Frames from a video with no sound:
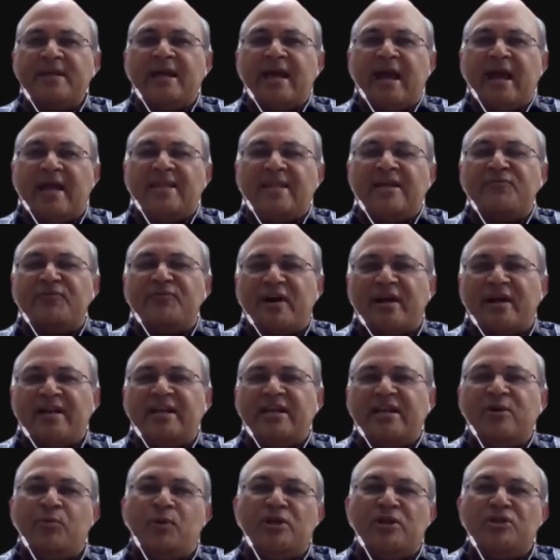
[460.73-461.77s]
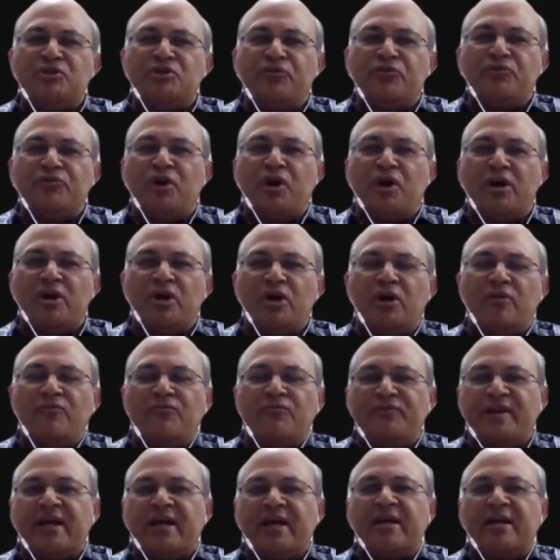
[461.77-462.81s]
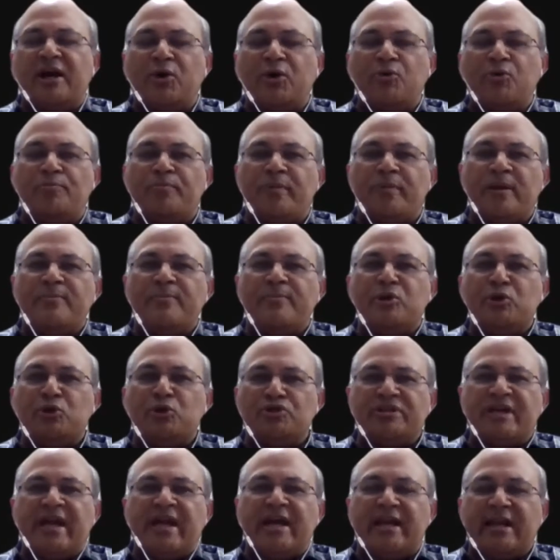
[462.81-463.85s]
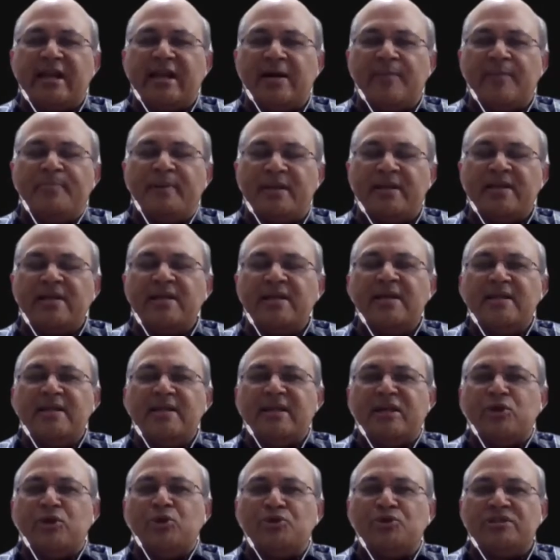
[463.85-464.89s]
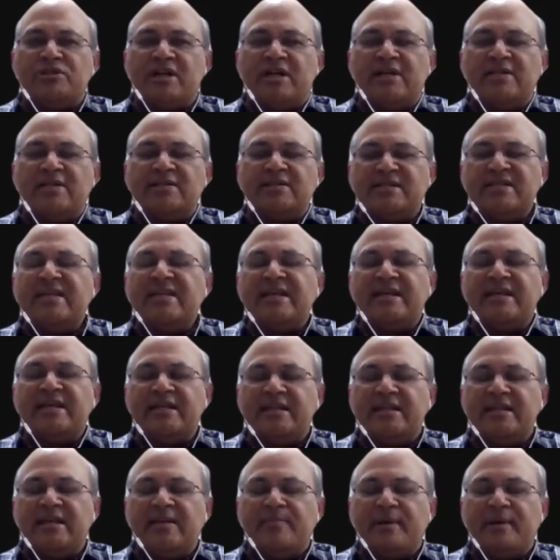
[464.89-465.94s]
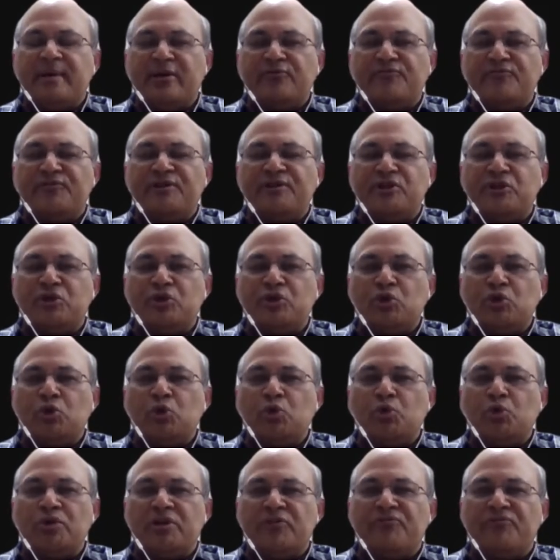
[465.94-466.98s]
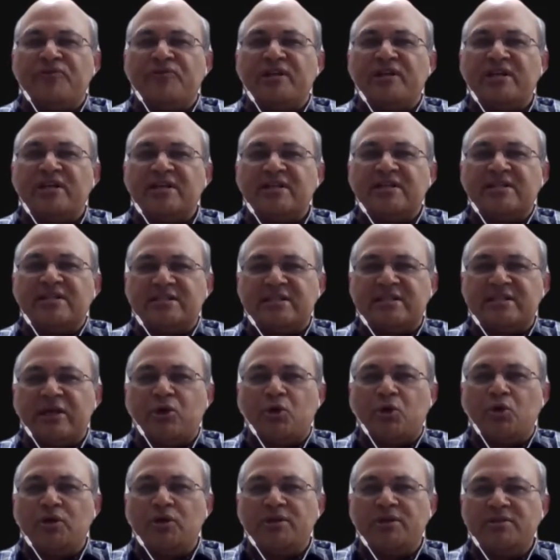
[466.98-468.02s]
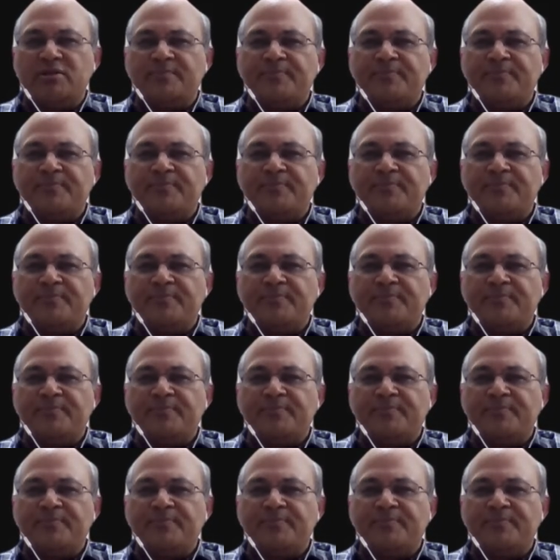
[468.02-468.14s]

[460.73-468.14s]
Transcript: And then finally, once you've got it all figured out, maybe you scale up and then you start seeing the benefit to different stakeholders.